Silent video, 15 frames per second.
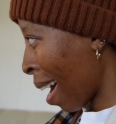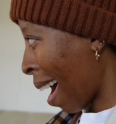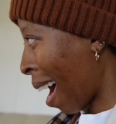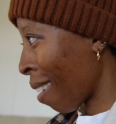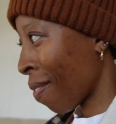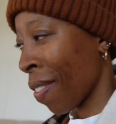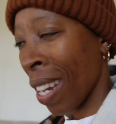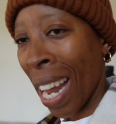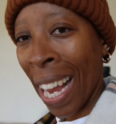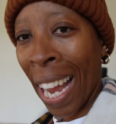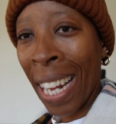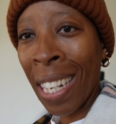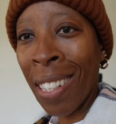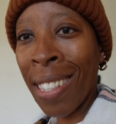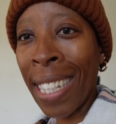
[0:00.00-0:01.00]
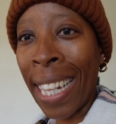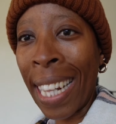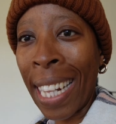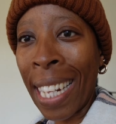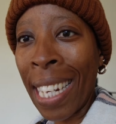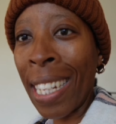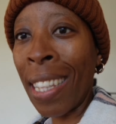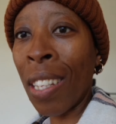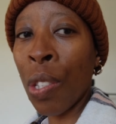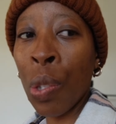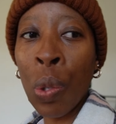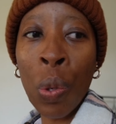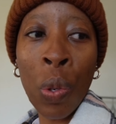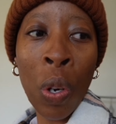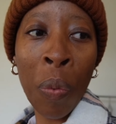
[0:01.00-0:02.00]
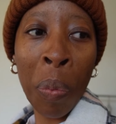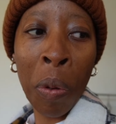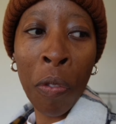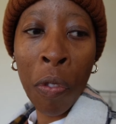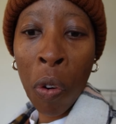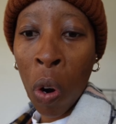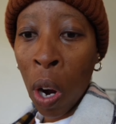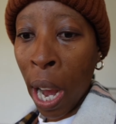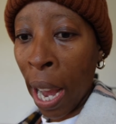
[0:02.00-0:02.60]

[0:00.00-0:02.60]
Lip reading: I feel like I need to clean the studio before